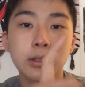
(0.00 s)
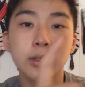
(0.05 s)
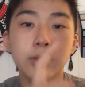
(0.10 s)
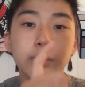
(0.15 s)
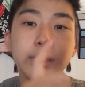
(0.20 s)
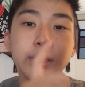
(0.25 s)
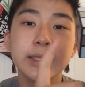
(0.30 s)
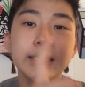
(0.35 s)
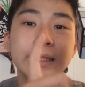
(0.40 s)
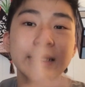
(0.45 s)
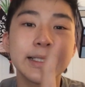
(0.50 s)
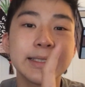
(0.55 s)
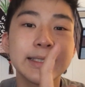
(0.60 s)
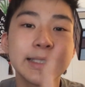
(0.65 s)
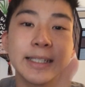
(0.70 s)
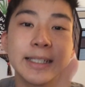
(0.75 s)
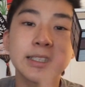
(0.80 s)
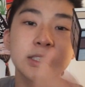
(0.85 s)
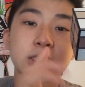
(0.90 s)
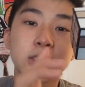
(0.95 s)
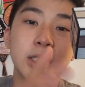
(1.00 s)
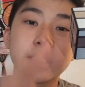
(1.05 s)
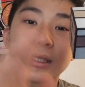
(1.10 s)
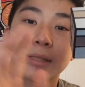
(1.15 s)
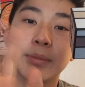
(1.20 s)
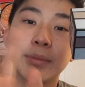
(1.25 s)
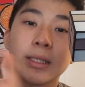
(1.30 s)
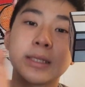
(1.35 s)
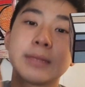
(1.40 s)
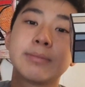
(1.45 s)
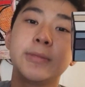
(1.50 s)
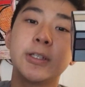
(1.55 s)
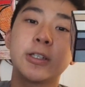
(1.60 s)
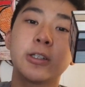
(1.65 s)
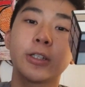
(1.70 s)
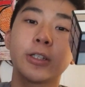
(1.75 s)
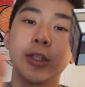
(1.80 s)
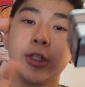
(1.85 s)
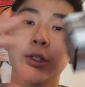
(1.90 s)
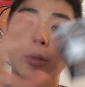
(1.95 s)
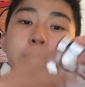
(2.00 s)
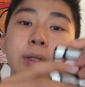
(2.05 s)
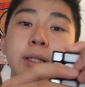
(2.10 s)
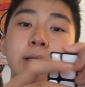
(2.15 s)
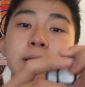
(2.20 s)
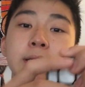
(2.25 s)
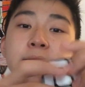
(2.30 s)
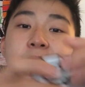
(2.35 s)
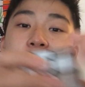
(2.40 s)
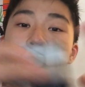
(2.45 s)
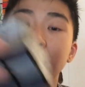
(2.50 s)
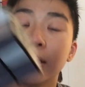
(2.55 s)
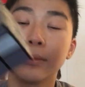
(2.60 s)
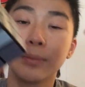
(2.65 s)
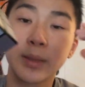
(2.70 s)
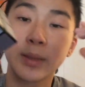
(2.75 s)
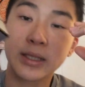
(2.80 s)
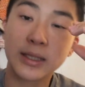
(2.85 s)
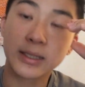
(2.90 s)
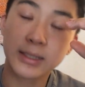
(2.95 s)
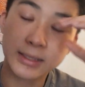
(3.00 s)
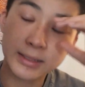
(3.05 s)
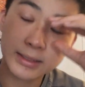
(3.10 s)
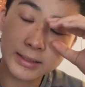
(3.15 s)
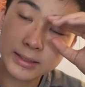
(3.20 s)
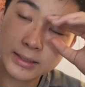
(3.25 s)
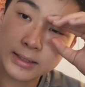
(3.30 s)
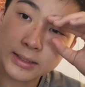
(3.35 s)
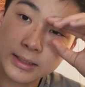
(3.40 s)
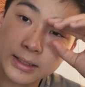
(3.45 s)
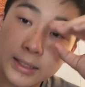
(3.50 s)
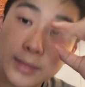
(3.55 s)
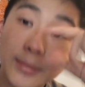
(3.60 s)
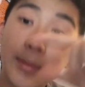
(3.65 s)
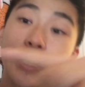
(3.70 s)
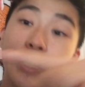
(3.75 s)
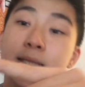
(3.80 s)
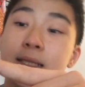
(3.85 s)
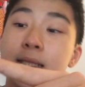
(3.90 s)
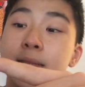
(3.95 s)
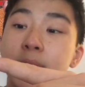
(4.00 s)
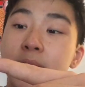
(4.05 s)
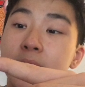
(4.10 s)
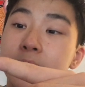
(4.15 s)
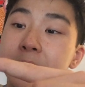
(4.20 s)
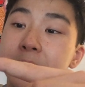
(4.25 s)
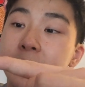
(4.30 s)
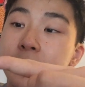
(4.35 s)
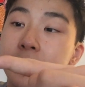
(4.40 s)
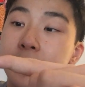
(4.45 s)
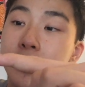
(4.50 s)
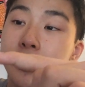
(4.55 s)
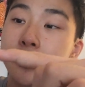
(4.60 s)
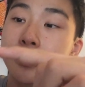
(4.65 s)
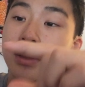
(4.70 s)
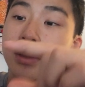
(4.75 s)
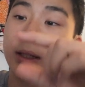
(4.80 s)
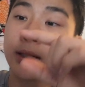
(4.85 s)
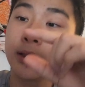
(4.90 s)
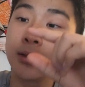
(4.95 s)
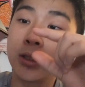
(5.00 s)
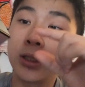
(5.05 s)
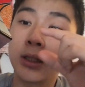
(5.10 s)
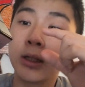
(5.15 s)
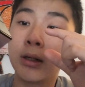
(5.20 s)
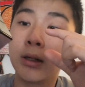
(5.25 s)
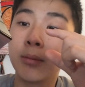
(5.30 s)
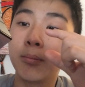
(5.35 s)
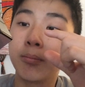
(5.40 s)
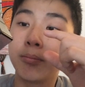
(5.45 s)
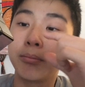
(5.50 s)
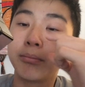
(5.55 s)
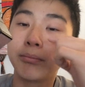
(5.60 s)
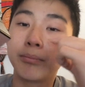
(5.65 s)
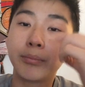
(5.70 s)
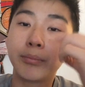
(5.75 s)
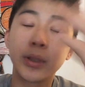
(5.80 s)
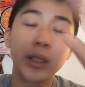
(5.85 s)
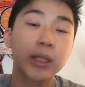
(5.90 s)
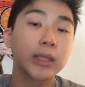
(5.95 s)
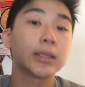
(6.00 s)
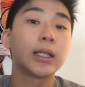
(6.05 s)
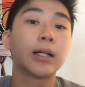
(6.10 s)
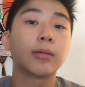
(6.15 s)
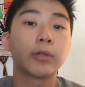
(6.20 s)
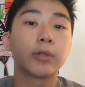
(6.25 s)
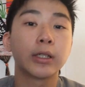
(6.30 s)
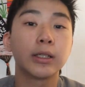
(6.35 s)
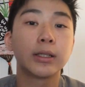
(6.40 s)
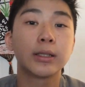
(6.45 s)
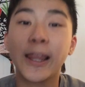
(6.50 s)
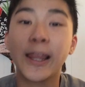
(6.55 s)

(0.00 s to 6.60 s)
The reason I say it's not the best mirror cube is because it may seem like a mirror cube, but it's not one.